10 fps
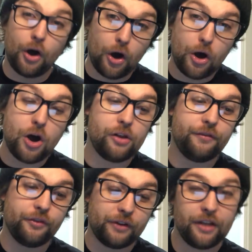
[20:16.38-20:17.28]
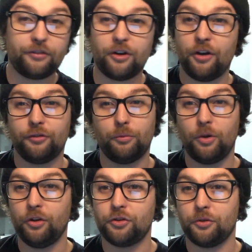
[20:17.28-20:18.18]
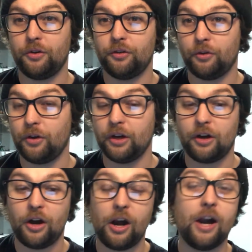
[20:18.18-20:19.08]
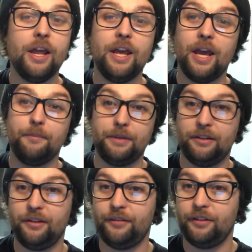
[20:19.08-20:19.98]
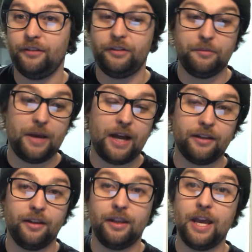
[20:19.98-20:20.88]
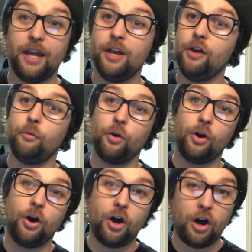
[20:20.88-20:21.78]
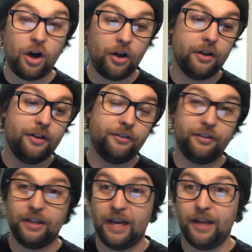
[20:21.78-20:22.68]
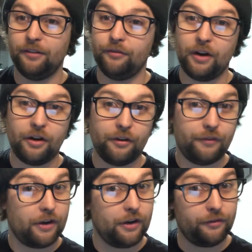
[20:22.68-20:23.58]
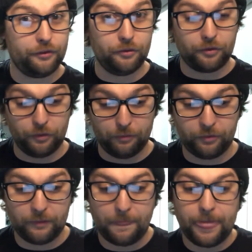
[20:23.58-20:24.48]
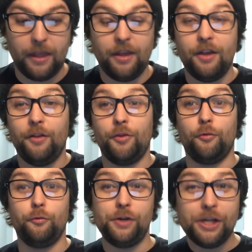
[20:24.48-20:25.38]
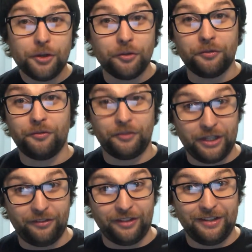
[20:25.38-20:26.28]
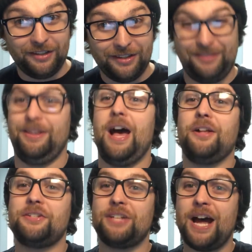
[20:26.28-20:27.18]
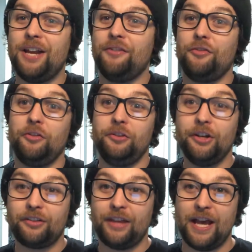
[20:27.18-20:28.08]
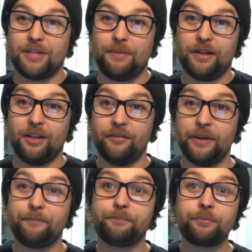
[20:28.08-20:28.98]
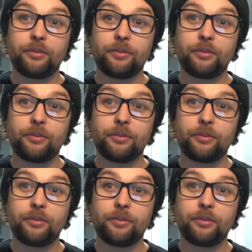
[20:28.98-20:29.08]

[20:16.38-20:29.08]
all of the race cars and World Touring Car and BTCC back in the day were all sedans. Very, very few coupes. The real reason, outside of the looks aspect of it,